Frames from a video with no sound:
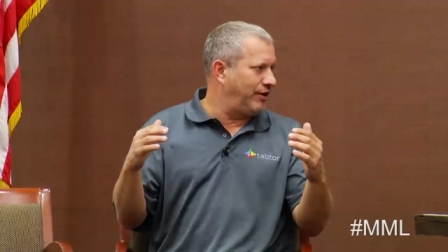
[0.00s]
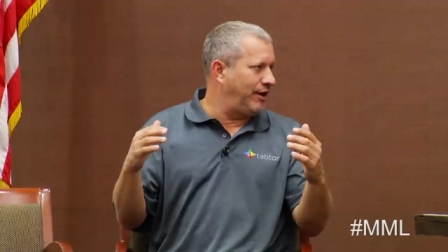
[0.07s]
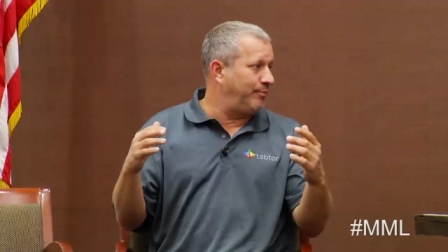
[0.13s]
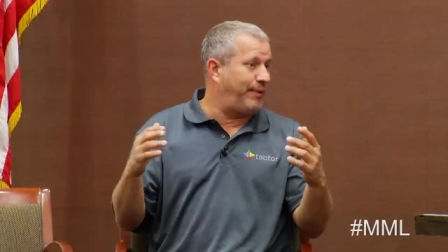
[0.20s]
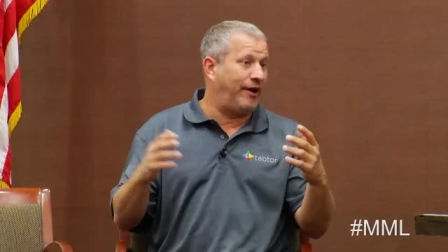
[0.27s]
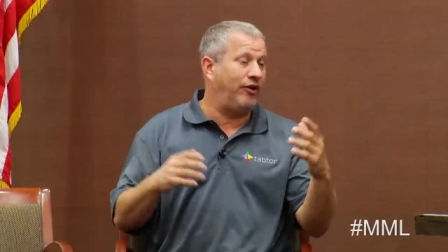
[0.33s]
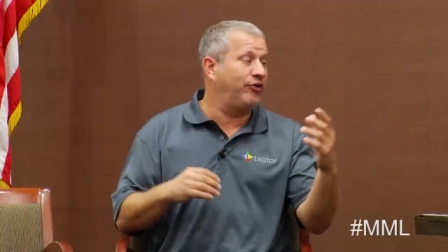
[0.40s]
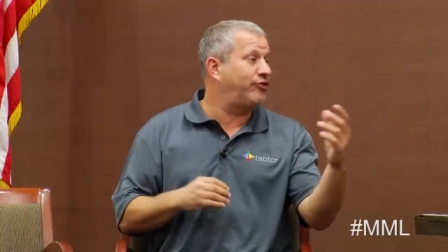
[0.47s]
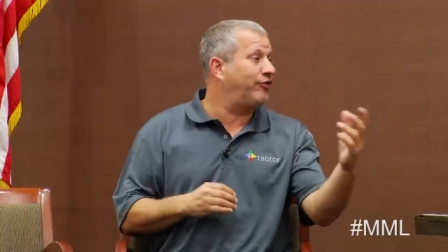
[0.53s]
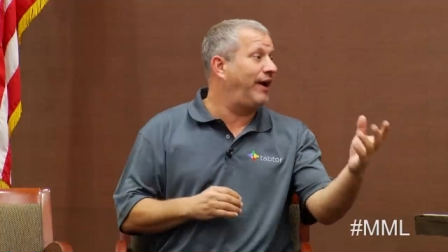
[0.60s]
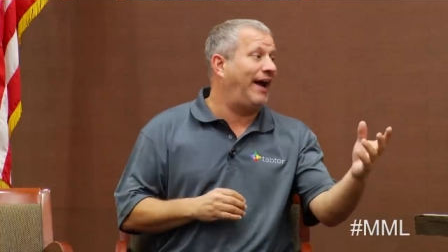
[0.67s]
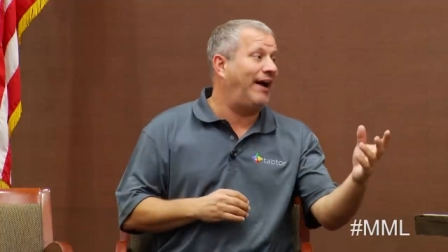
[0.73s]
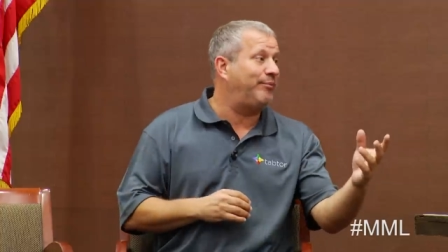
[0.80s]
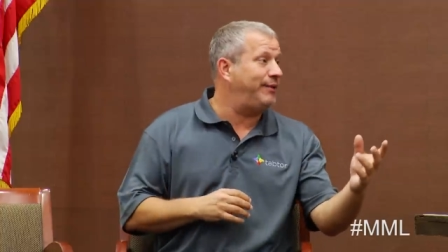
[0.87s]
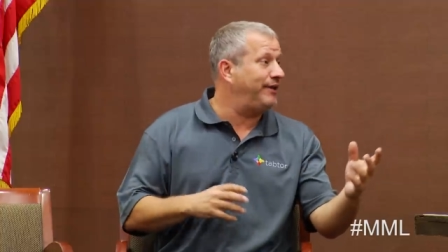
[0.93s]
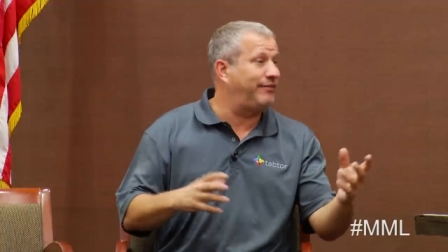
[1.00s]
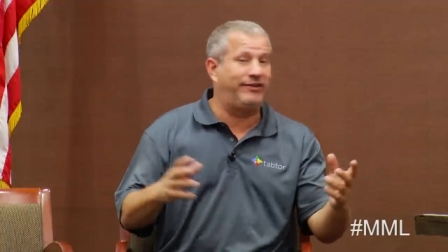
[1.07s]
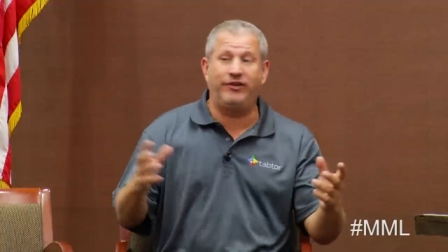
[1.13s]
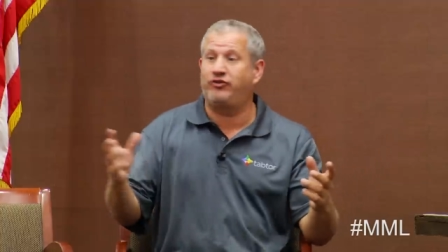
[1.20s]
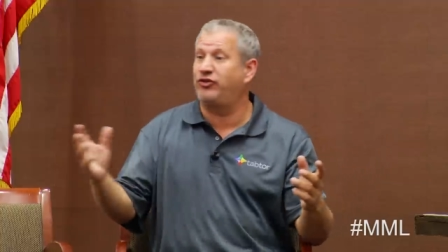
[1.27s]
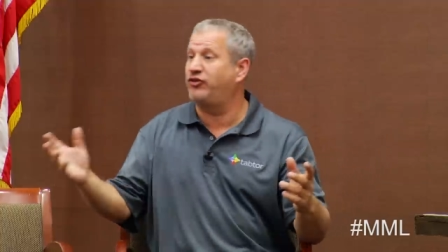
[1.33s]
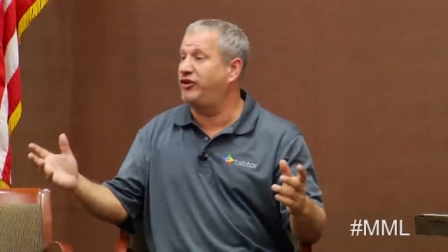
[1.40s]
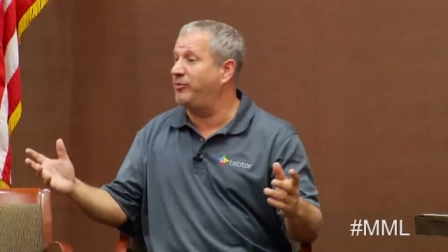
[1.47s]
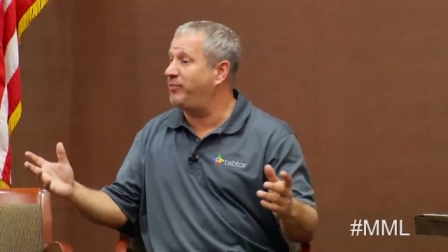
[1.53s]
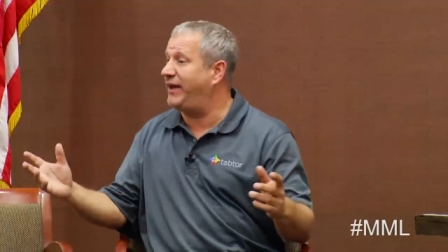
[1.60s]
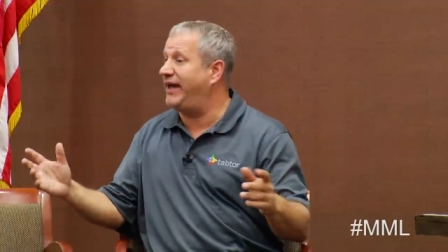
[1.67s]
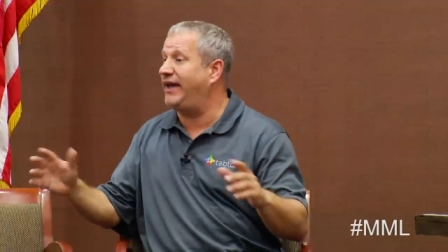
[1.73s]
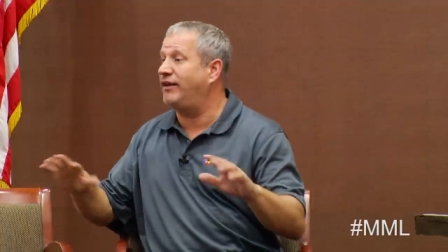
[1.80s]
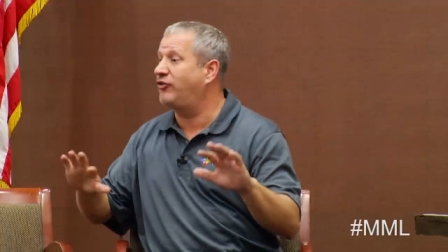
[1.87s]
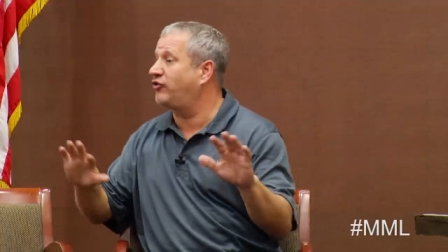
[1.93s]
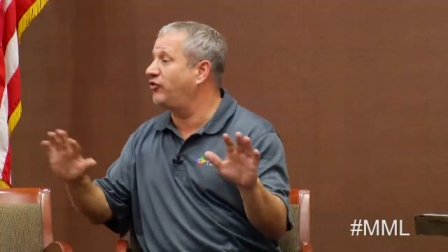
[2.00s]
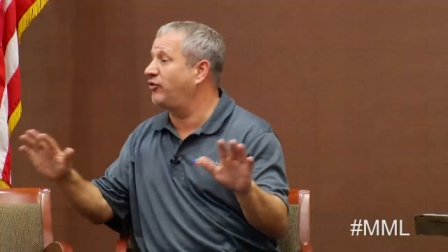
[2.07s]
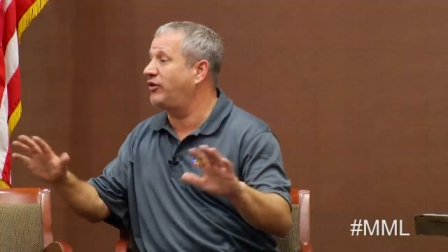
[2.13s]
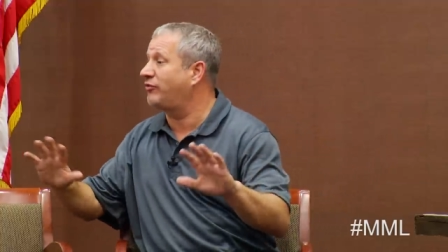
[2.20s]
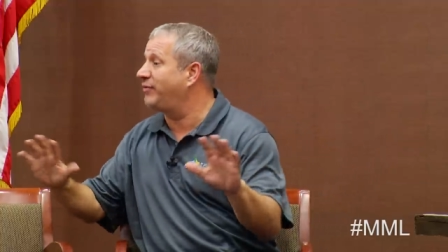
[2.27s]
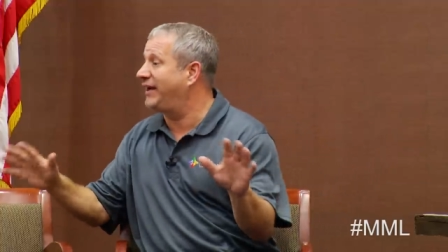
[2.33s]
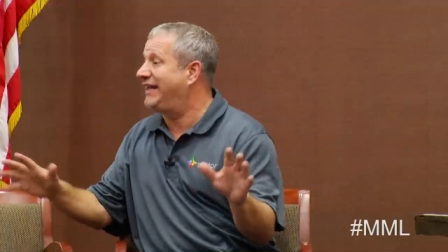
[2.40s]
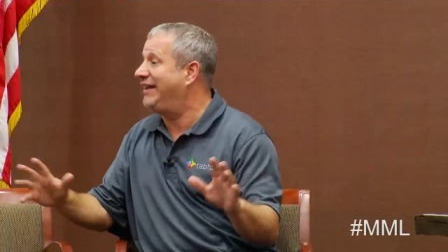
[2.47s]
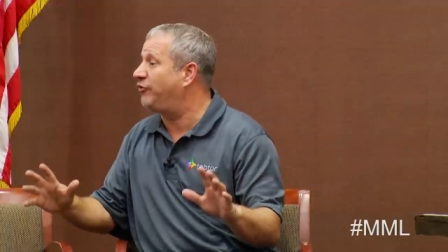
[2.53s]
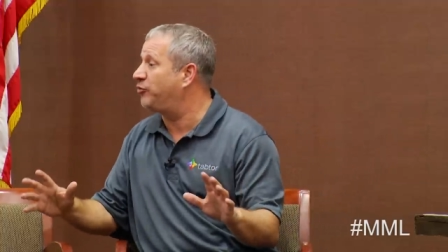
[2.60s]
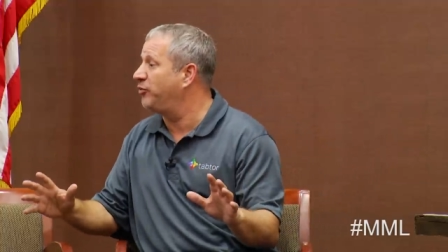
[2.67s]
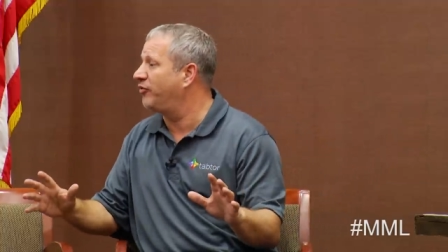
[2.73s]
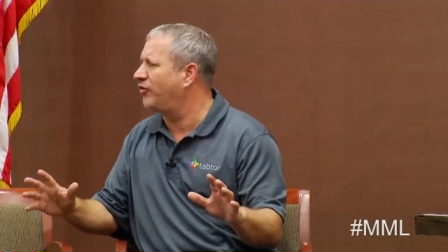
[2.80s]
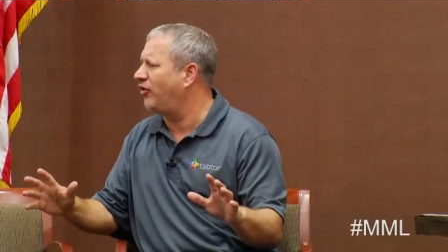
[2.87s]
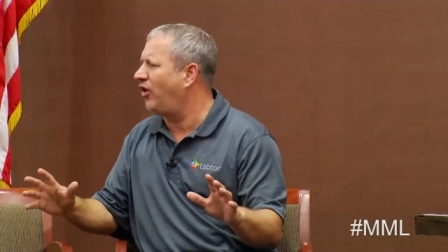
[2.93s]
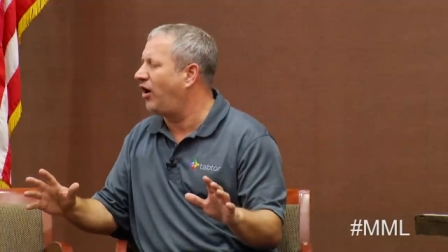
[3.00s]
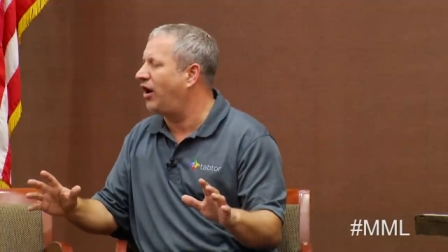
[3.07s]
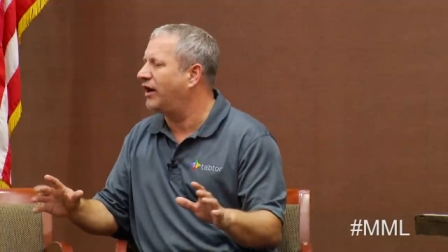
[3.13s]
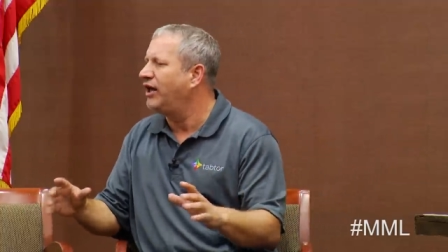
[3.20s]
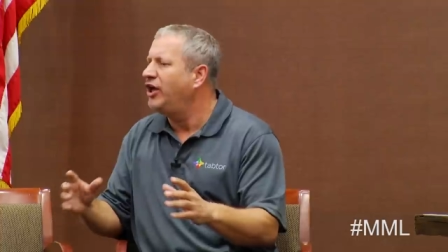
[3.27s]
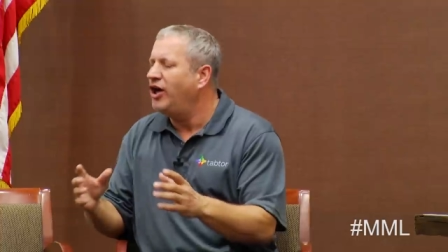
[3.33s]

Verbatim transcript: And parents are happy, teachers get paid, so everybody keeps moving along.